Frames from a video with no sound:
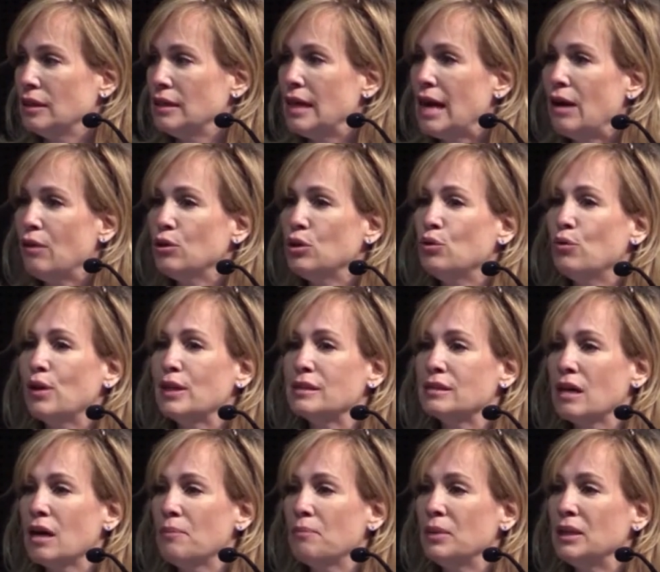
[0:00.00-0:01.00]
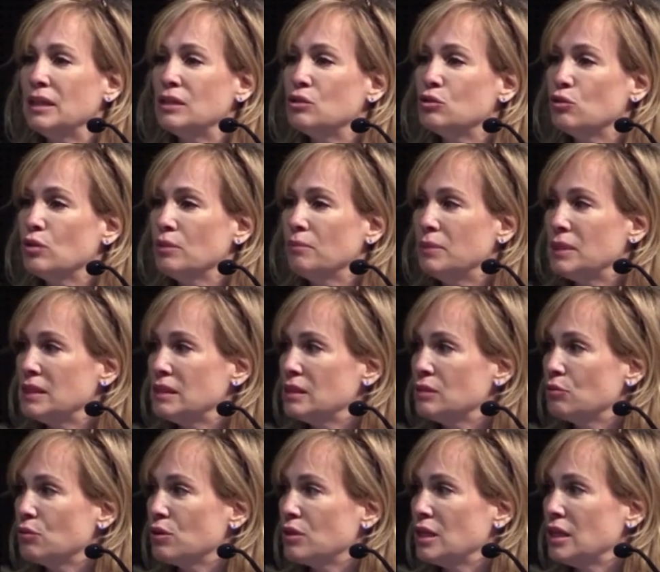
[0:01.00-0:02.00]
Now US companies doing
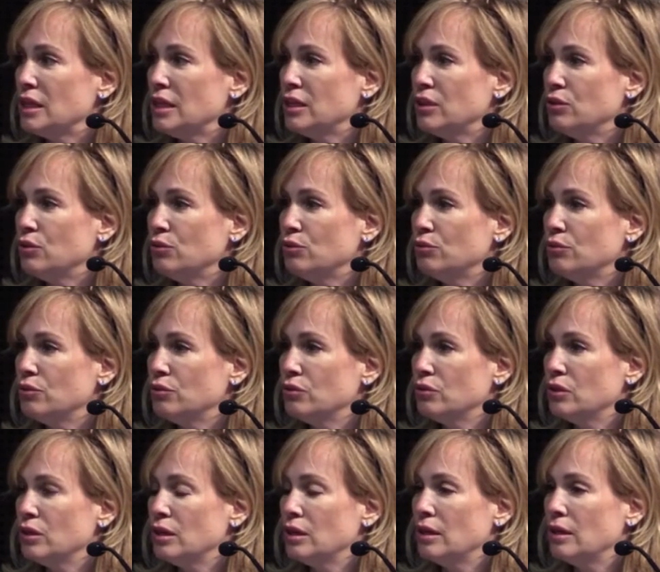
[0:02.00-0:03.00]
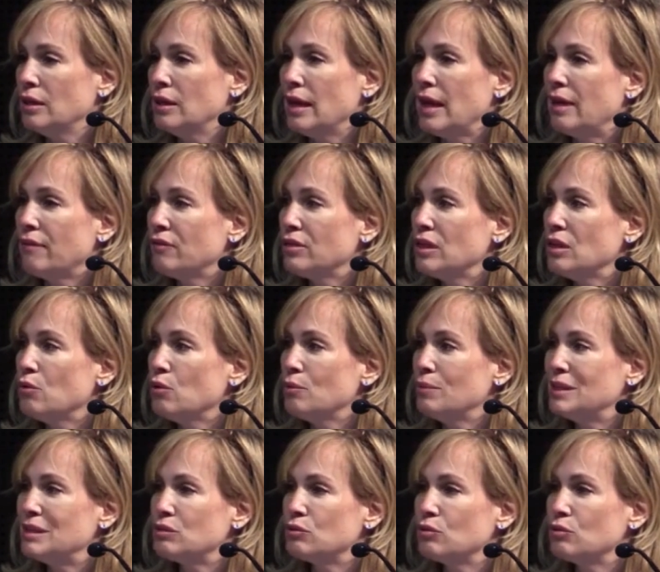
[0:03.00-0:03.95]
business with the EU, everything will be